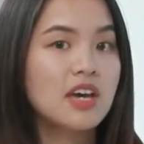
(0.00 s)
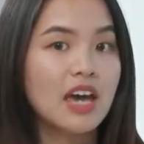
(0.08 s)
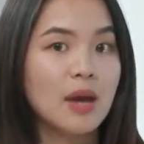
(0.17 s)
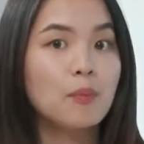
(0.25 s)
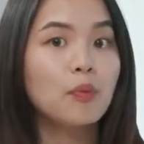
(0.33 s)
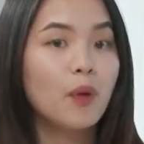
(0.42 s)

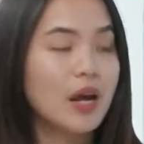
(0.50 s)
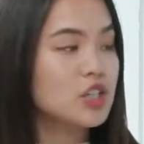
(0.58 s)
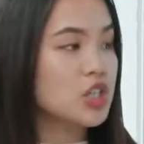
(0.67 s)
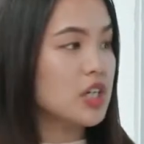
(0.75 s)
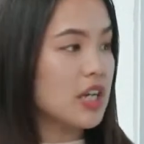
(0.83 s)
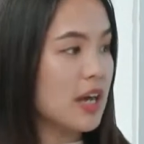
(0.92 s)
and
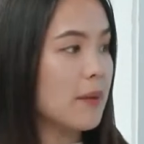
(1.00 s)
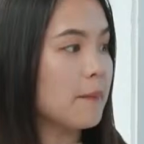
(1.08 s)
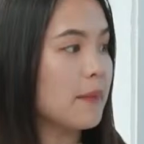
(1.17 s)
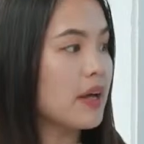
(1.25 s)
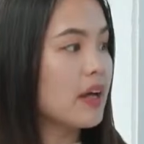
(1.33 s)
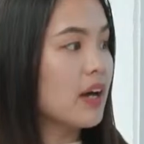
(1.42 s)
pressured
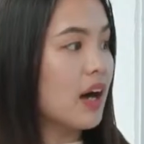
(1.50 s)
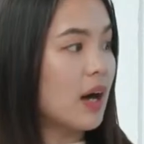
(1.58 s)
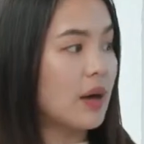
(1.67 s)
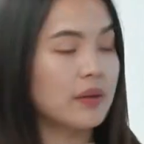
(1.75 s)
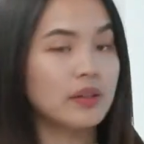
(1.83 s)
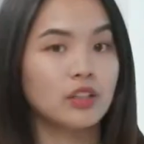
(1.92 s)
him.
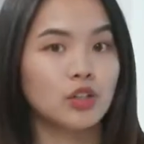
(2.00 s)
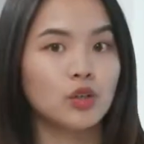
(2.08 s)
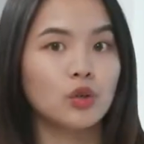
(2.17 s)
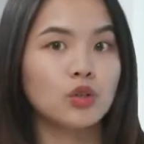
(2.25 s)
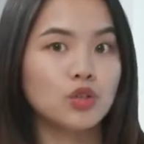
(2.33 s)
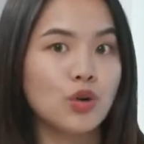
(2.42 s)

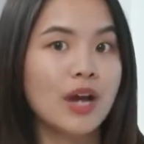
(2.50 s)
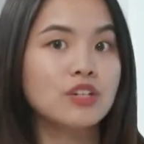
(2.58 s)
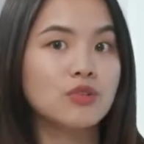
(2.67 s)
Try to